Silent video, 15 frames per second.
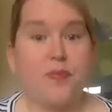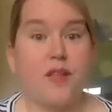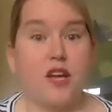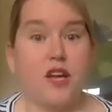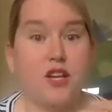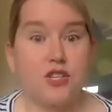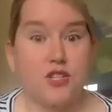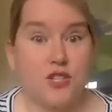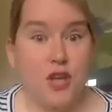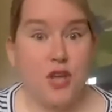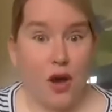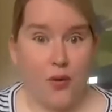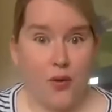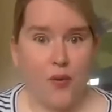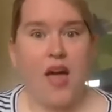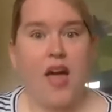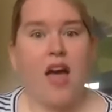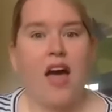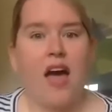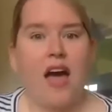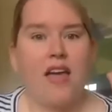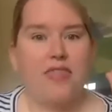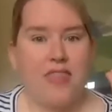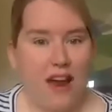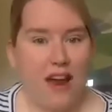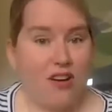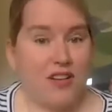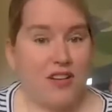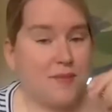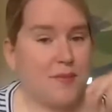So there
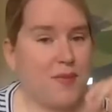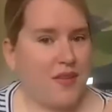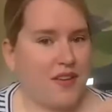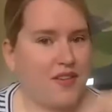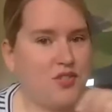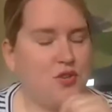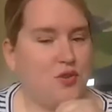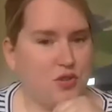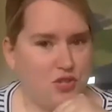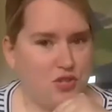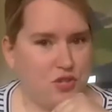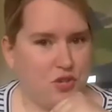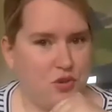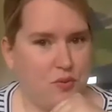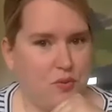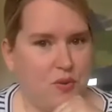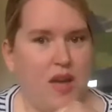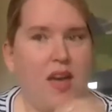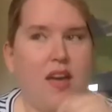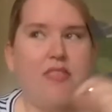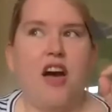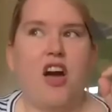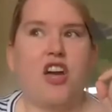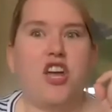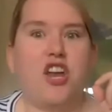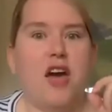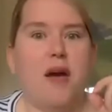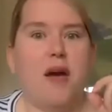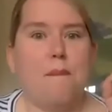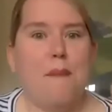are some things you can do that are going
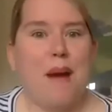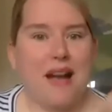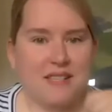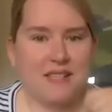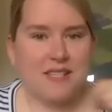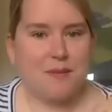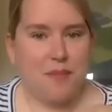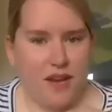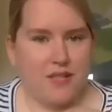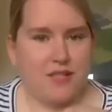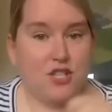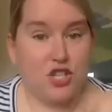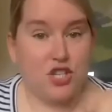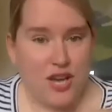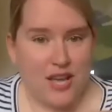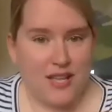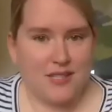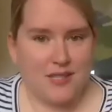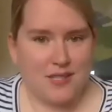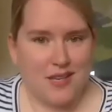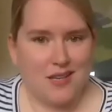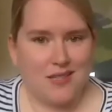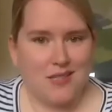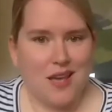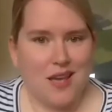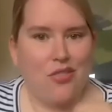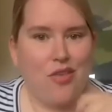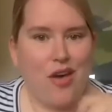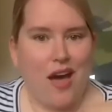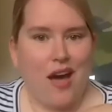to maximize the chances
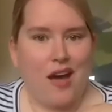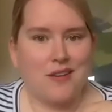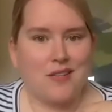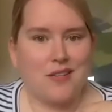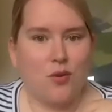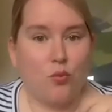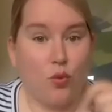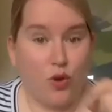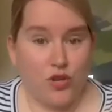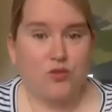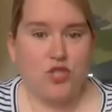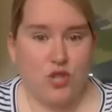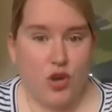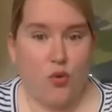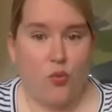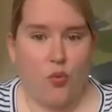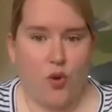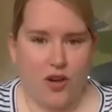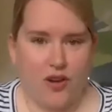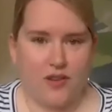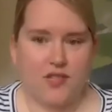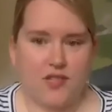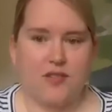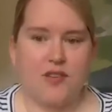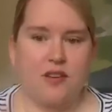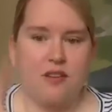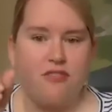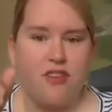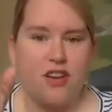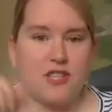that what you sew works.
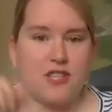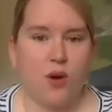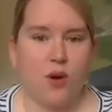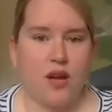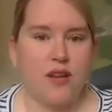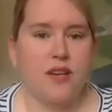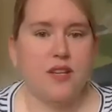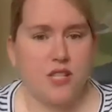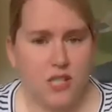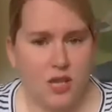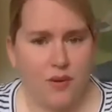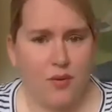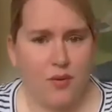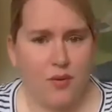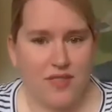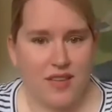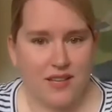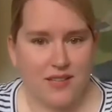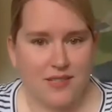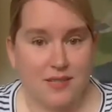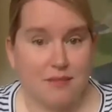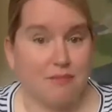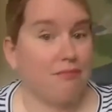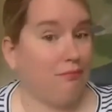First one, sewing with knits.